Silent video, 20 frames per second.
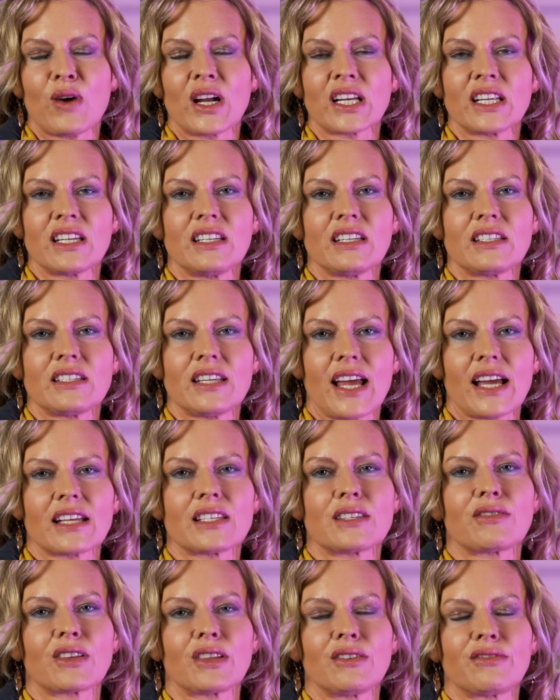wanted to
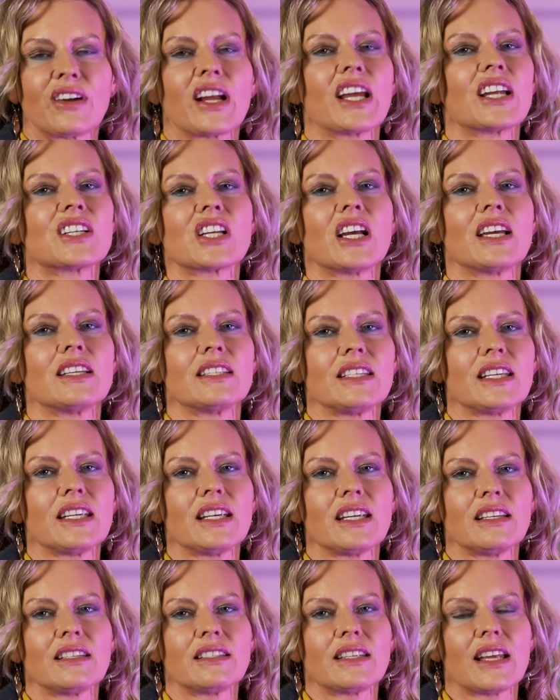test for the
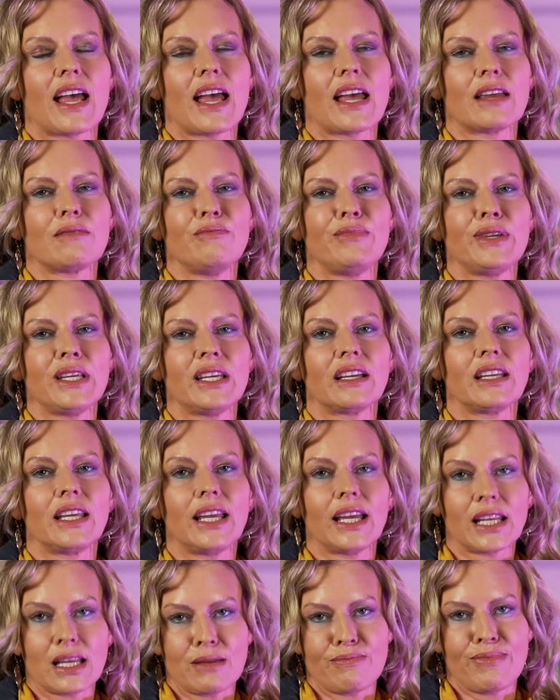franchisees and be a
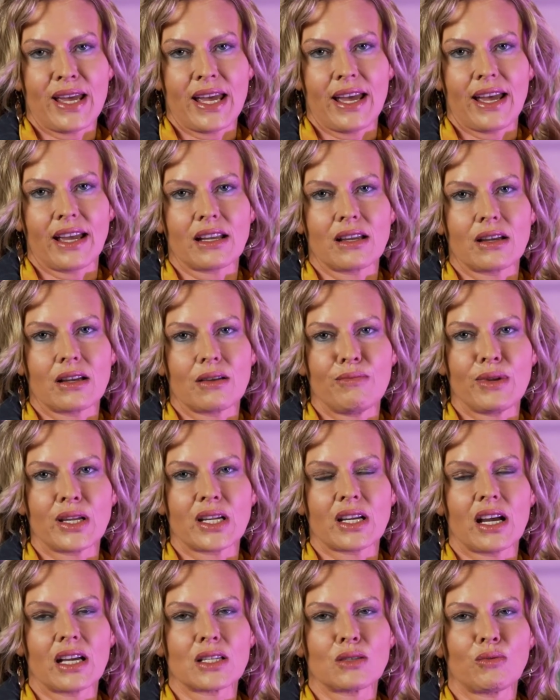guinea pig
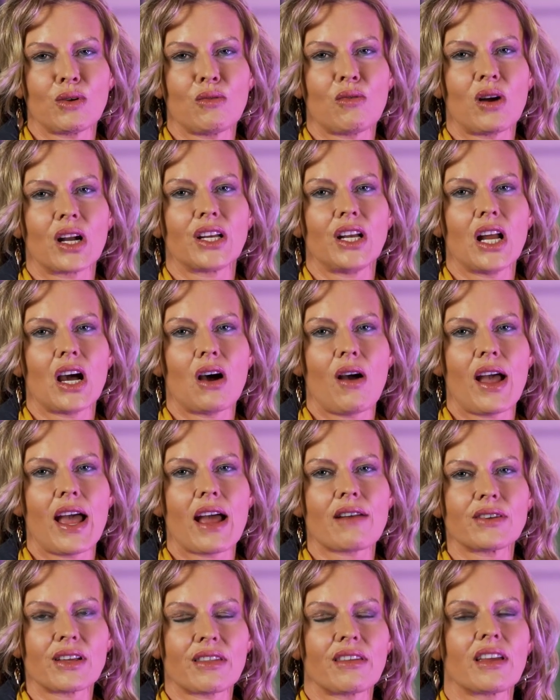because we want to know
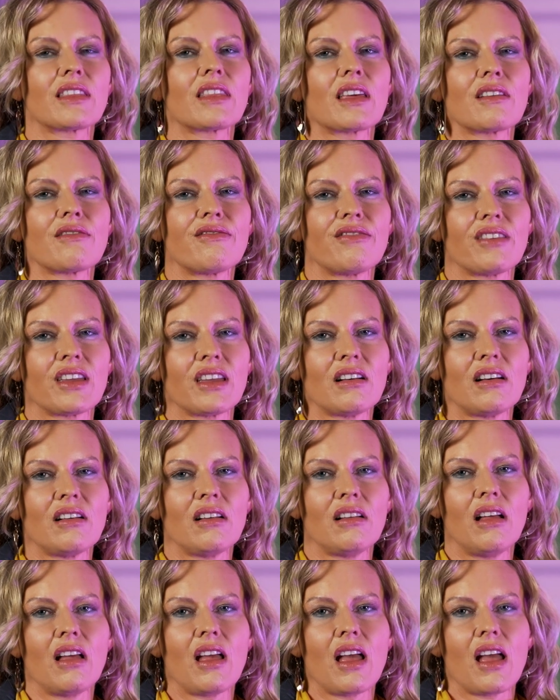everything they feel